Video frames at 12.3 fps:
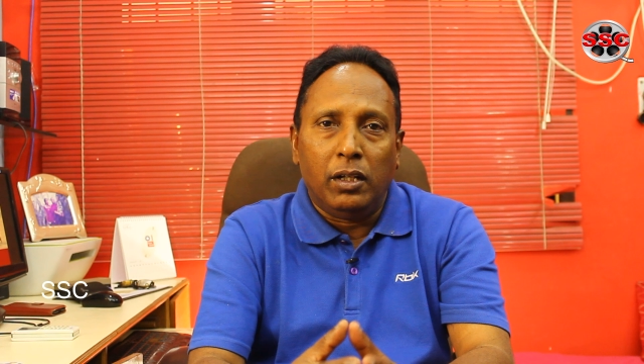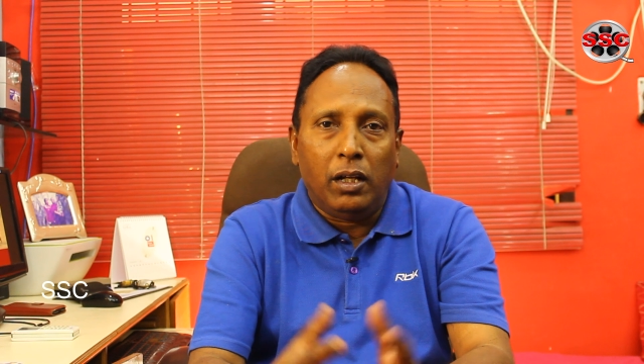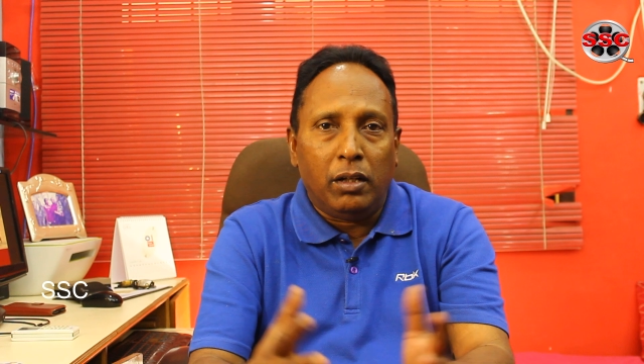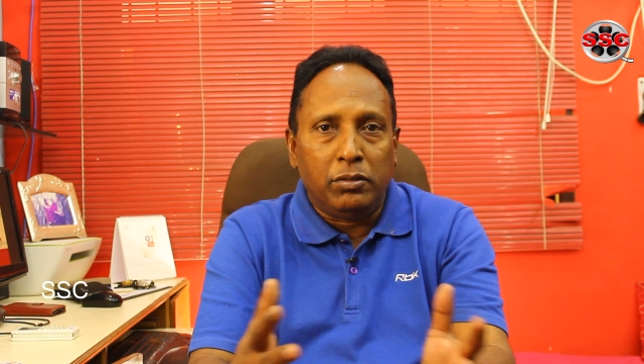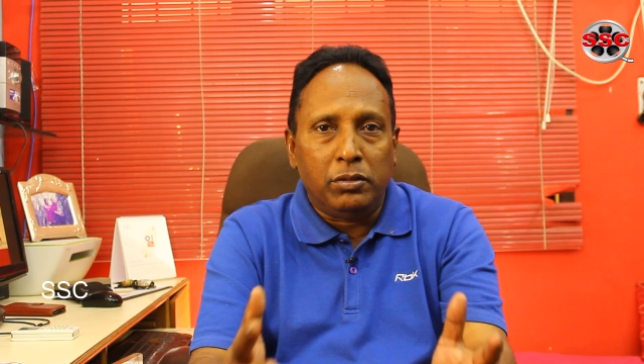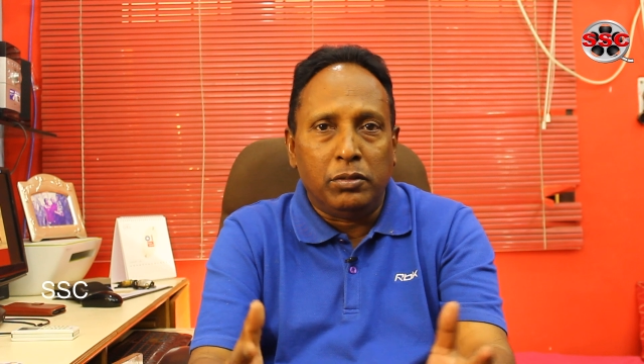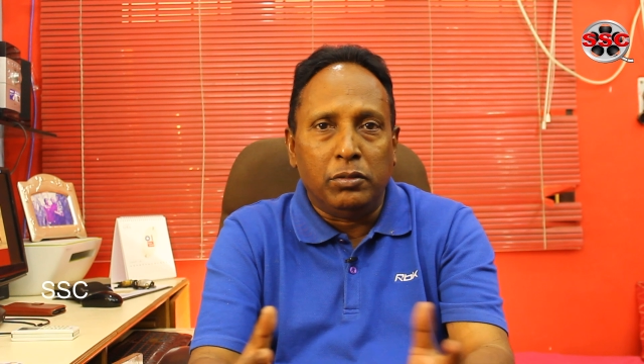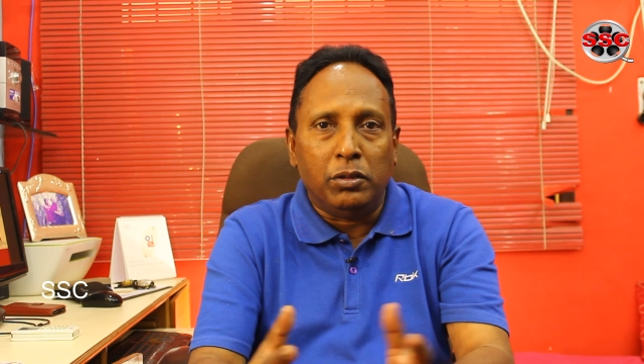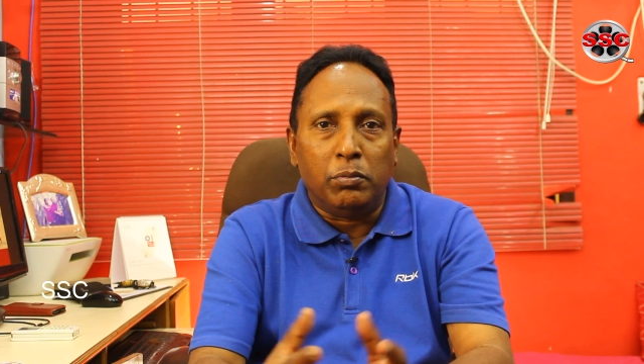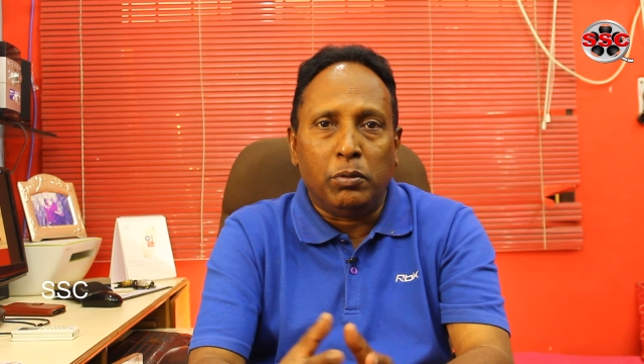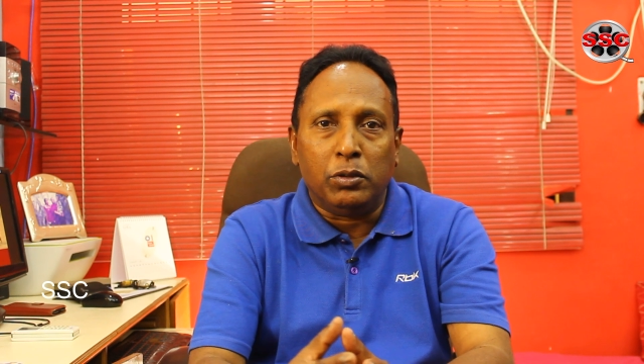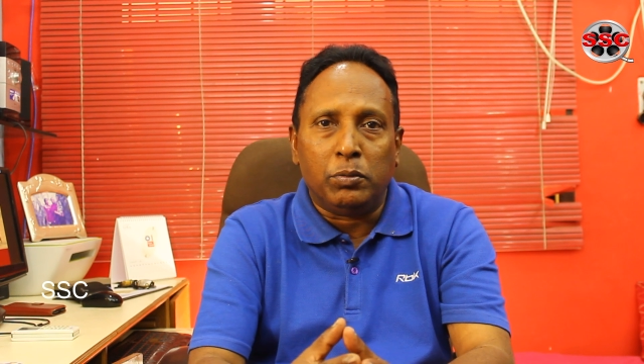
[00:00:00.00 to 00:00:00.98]
how to do
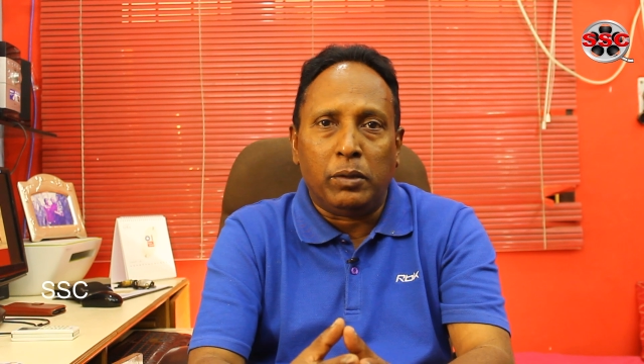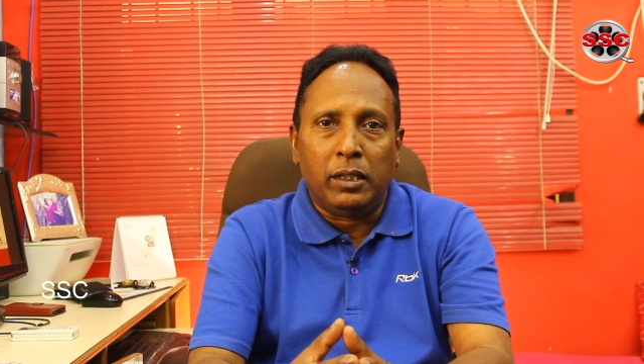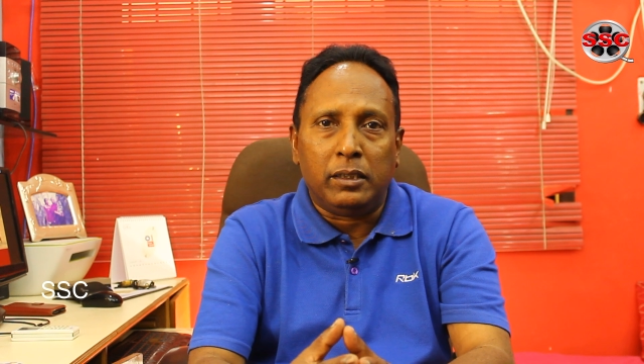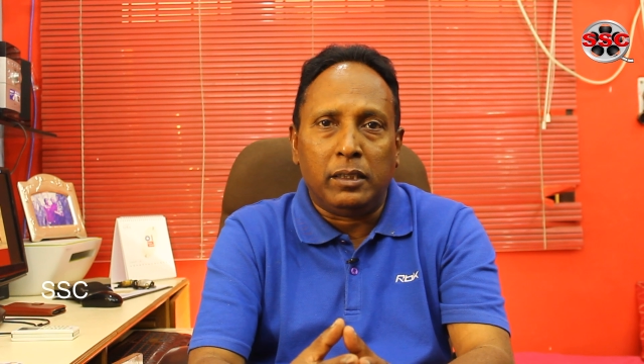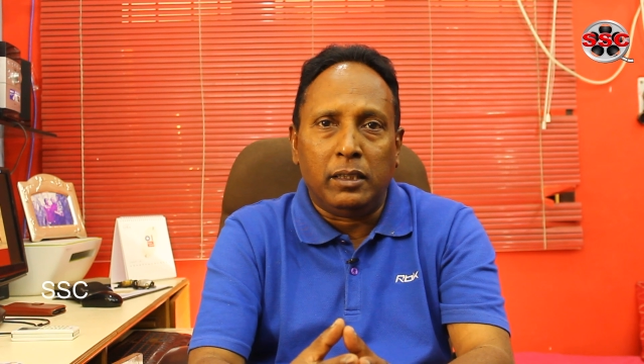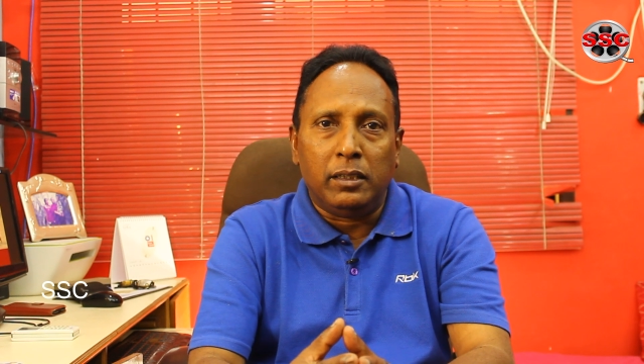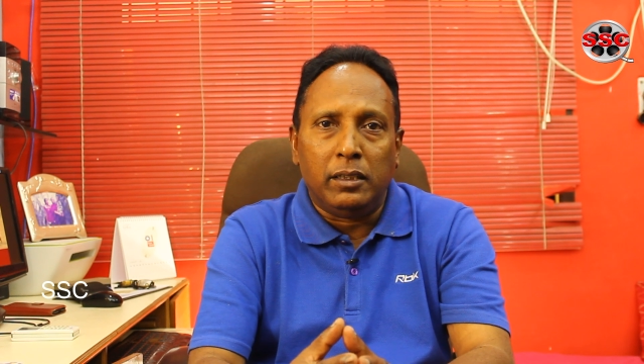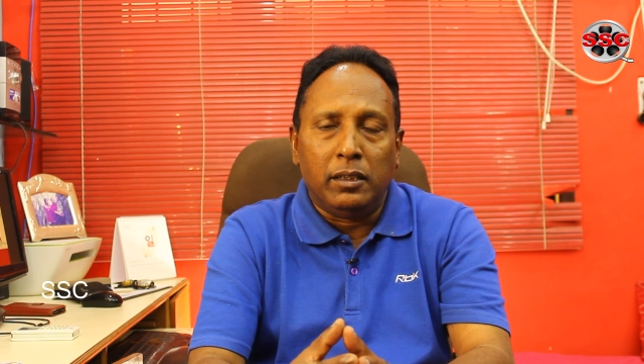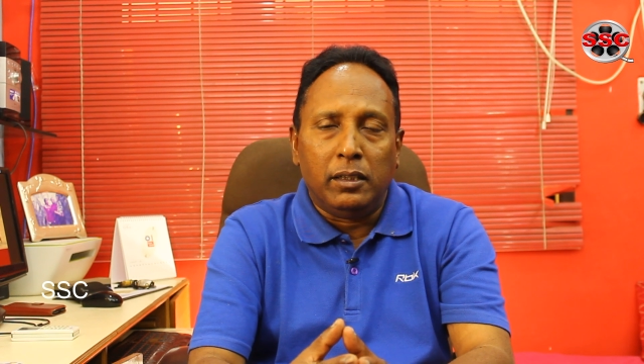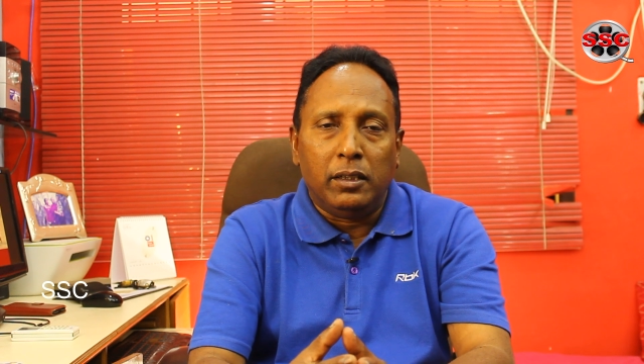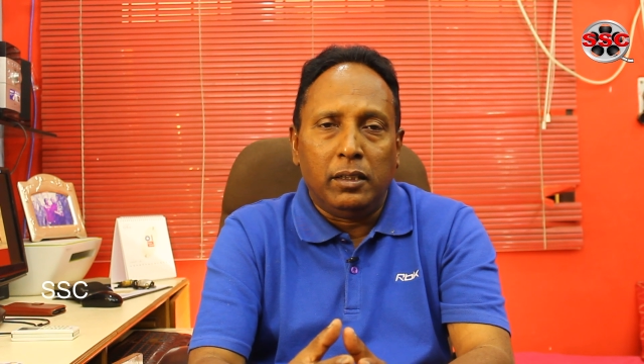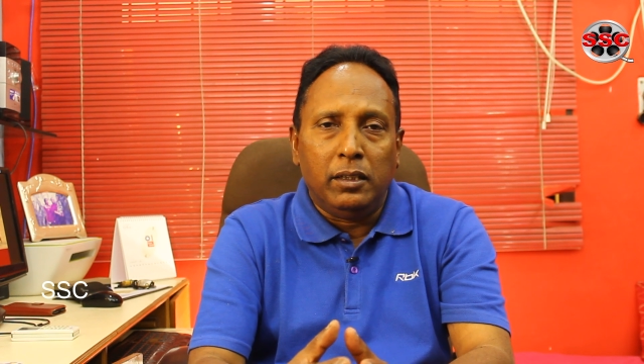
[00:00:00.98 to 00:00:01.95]
the post-production?
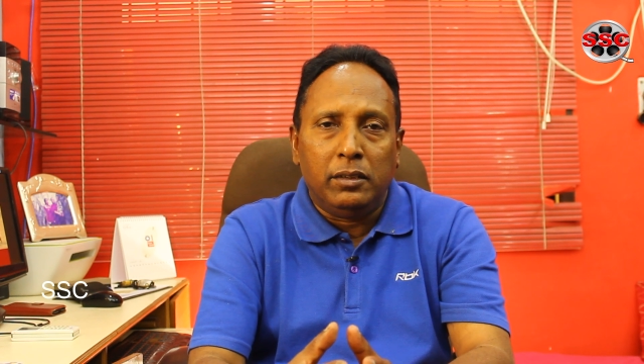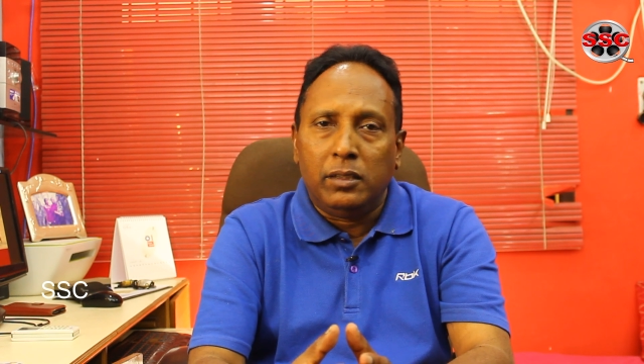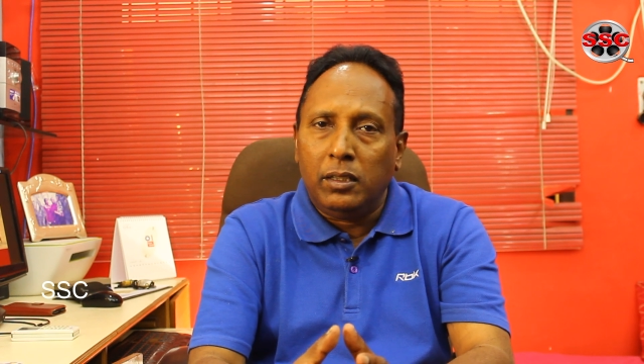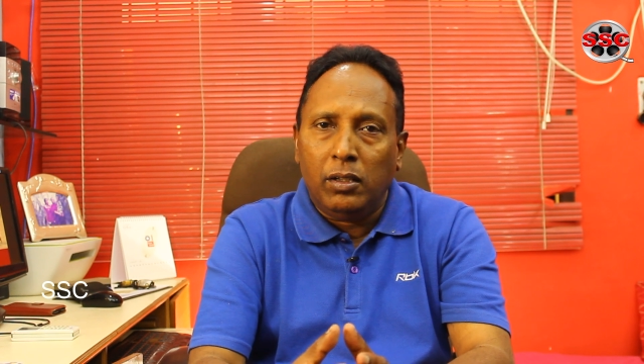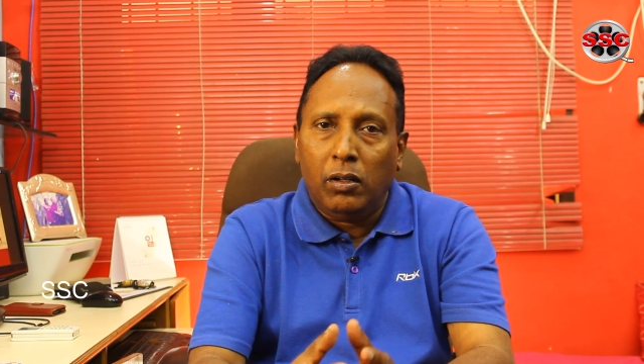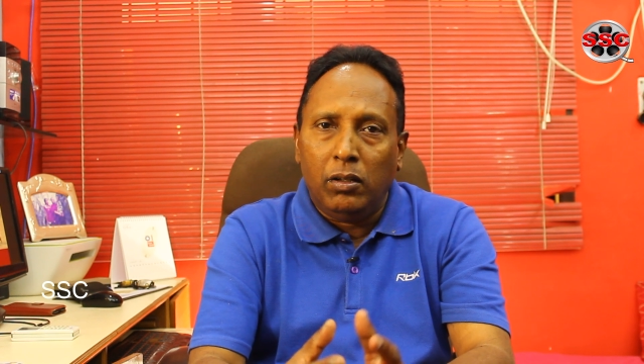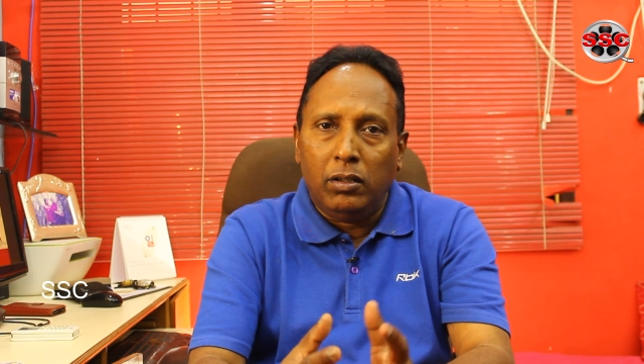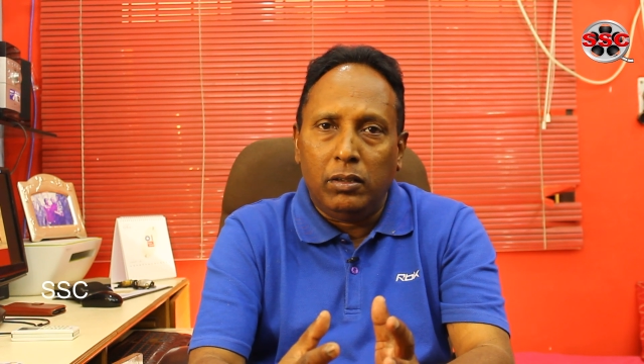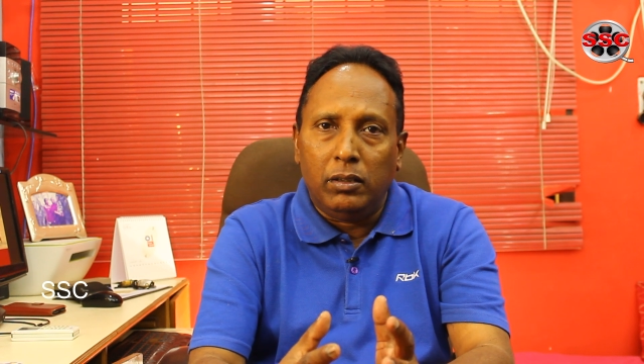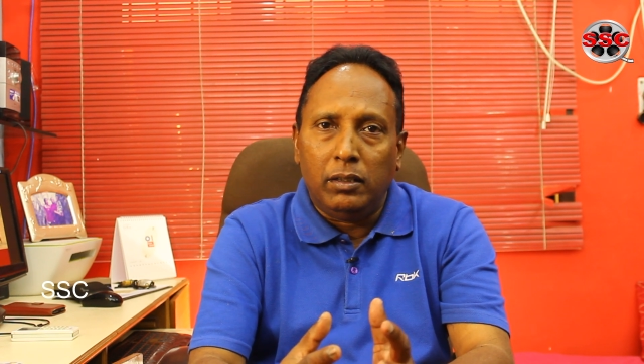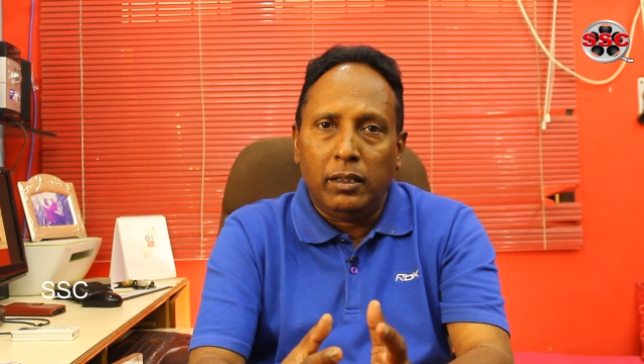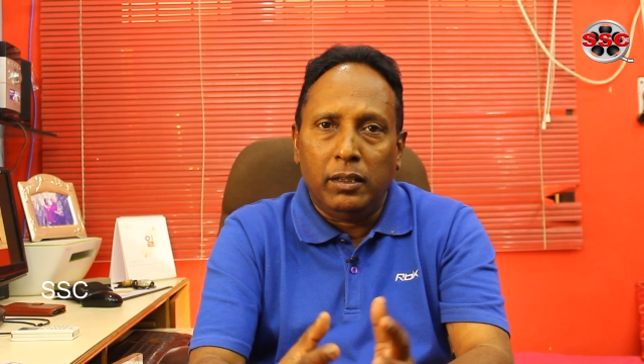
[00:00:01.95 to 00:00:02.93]
Is that
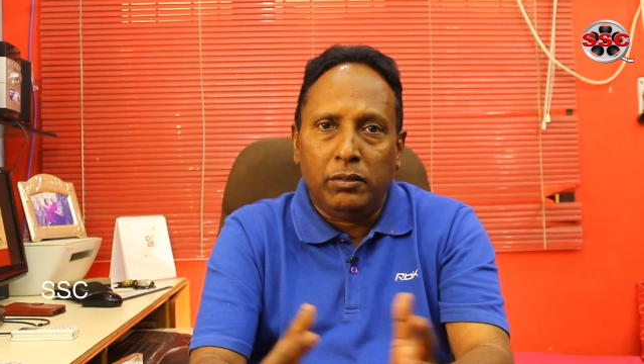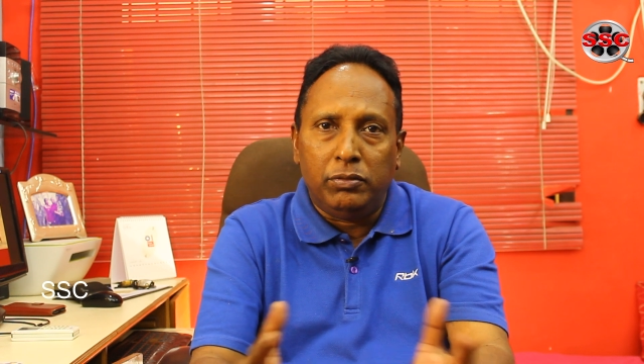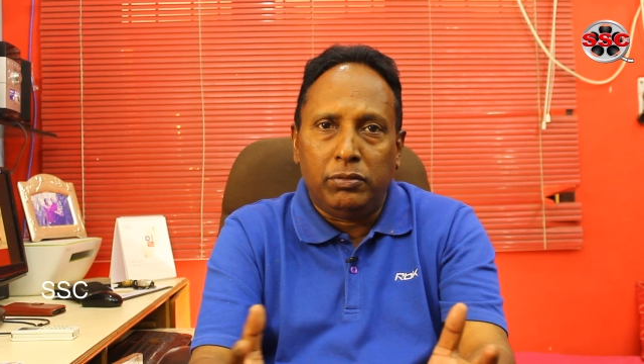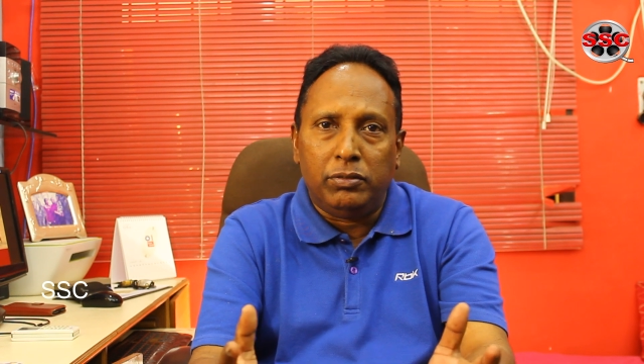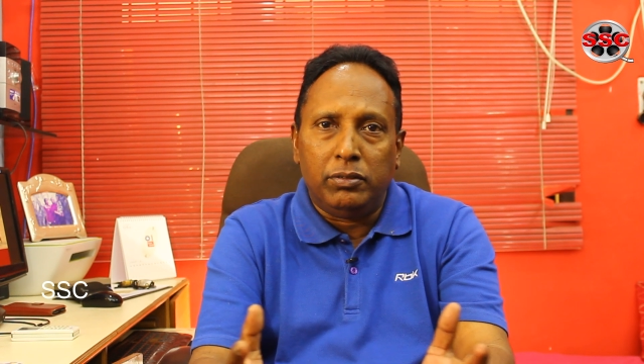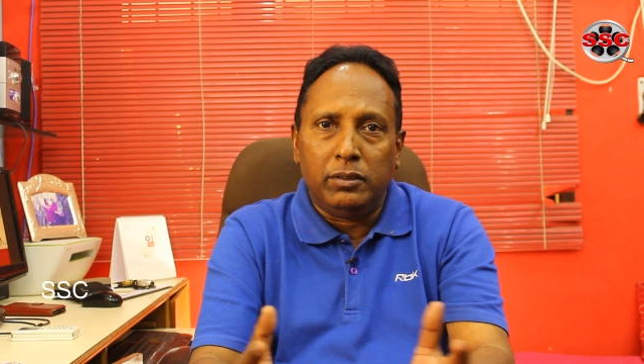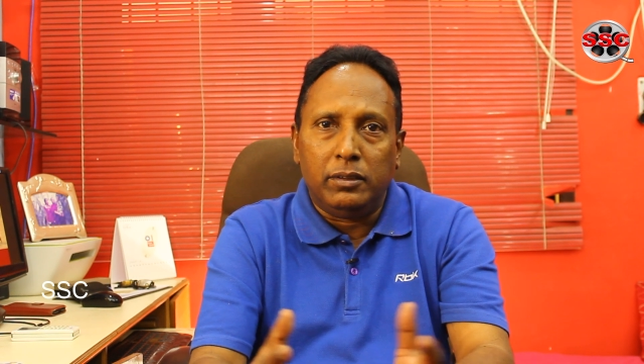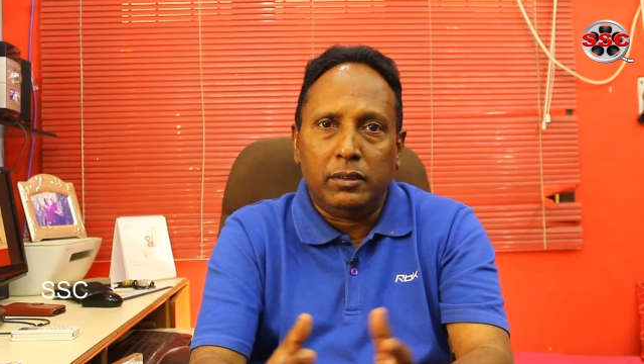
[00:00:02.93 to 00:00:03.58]
all enough